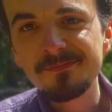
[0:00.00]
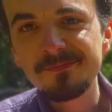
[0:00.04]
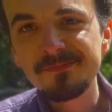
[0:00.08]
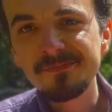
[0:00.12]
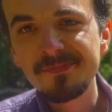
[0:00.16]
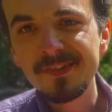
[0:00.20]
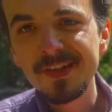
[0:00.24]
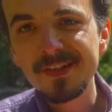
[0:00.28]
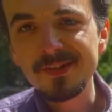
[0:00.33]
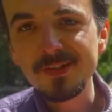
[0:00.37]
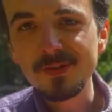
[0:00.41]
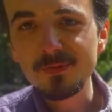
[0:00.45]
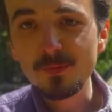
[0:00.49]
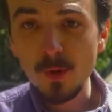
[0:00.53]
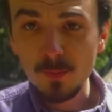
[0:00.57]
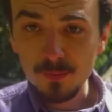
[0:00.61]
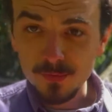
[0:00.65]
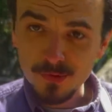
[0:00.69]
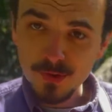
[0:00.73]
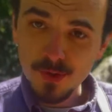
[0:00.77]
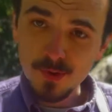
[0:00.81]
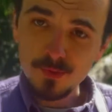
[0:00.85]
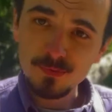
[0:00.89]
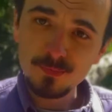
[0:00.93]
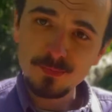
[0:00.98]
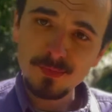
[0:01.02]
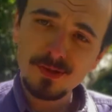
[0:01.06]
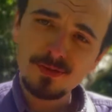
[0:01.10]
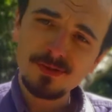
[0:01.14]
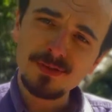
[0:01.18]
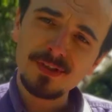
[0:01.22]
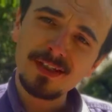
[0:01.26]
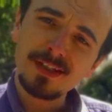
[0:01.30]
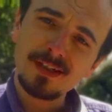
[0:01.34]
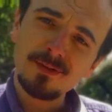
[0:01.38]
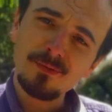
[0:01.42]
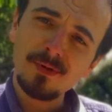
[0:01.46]
This is Robin Jones
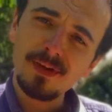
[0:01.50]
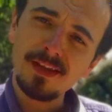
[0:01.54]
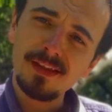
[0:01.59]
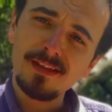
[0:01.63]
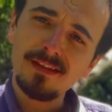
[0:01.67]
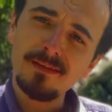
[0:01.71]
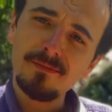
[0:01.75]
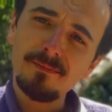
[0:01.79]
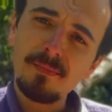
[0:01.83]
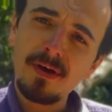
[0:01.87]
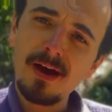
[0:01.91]
Music with